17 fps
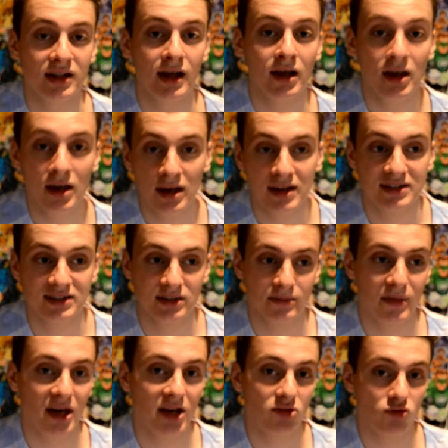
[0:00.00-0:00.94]
there, because
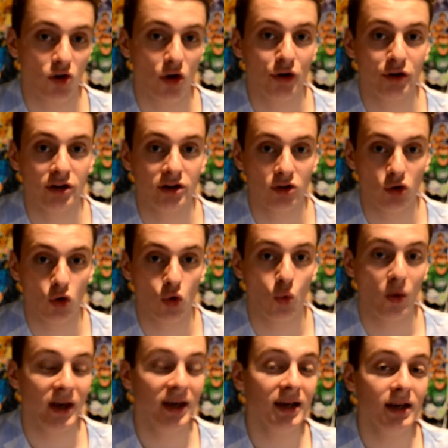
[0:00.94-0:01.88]
it made Ronan look
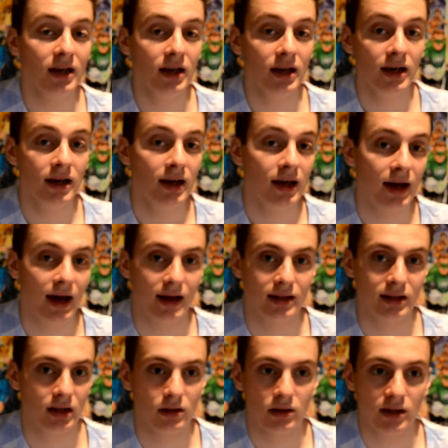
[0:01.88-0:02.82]
weak
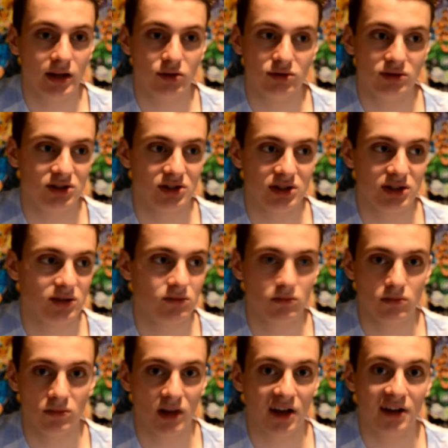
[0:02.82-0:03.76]
and that he was just
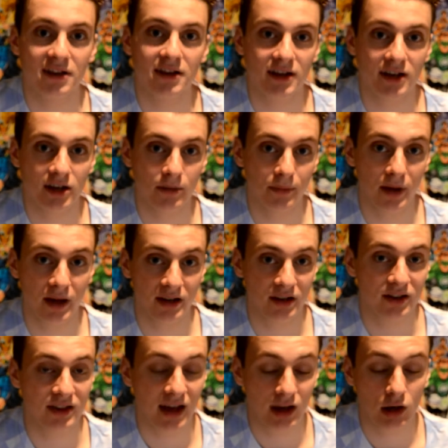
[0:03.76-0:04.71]
nothing compared to
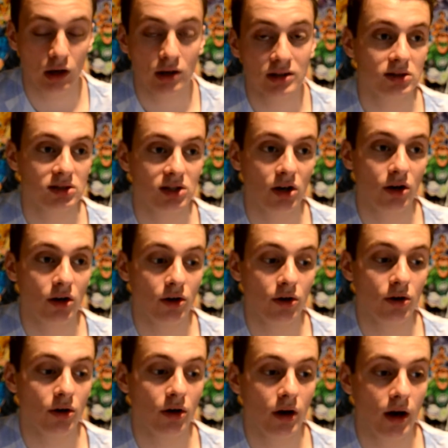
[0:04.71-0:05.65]
Thanos.
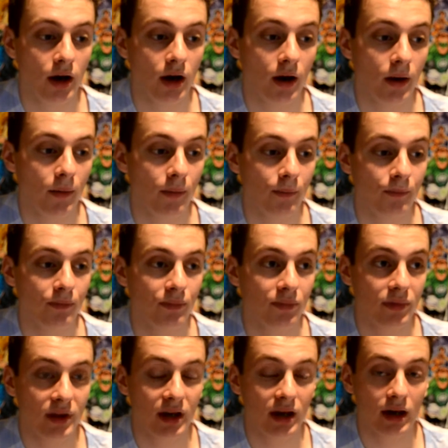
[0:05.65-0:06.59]
So
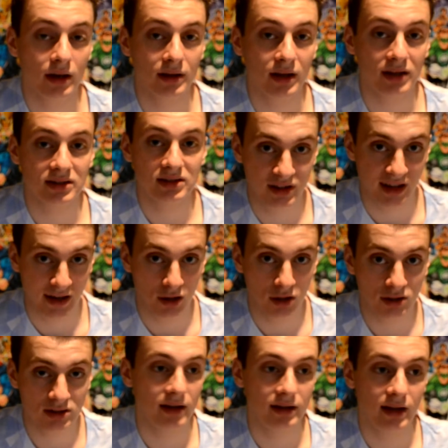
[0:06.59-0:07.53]
yeah, that's
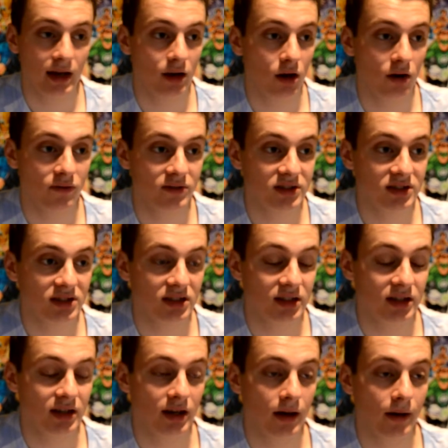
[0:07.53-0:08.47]
Thanos. And then
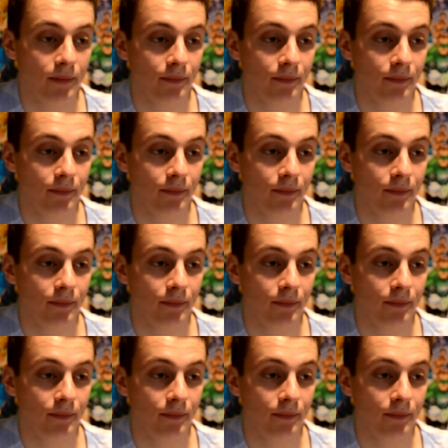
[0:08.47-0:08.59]
obviously